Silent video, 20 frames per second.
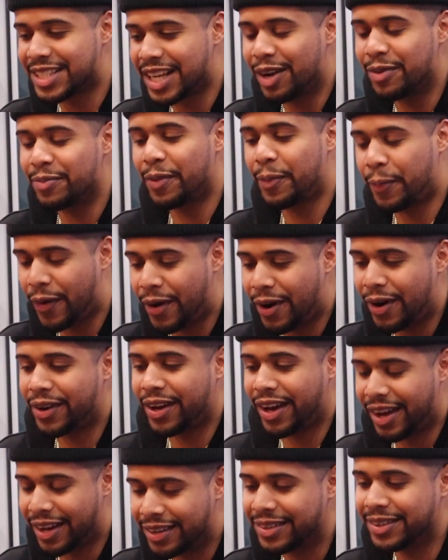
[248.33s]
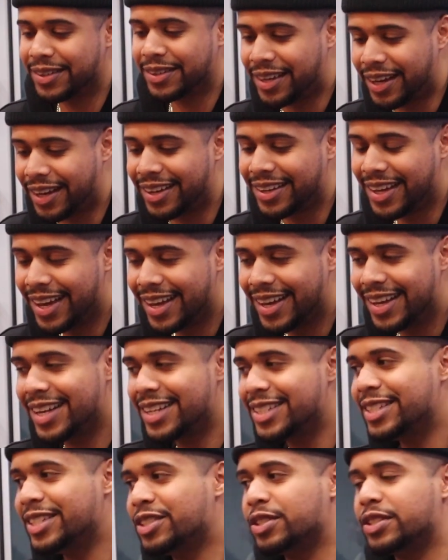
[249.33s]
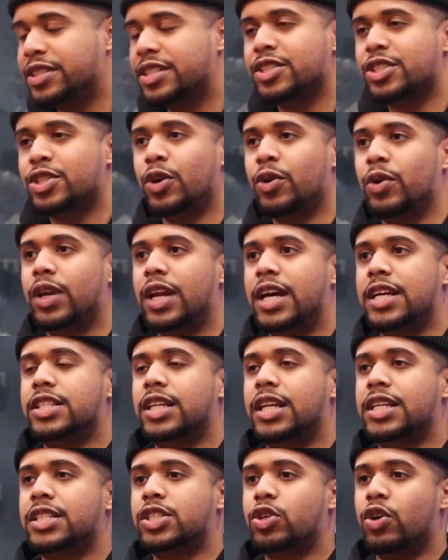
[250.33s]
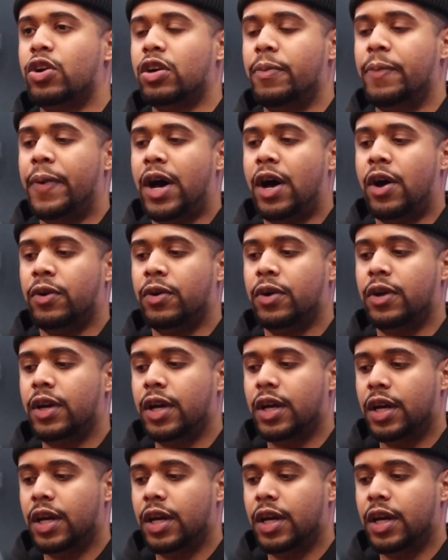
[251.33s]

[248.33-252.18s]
of tell them apart. Okay. That's interesting. So let's talk about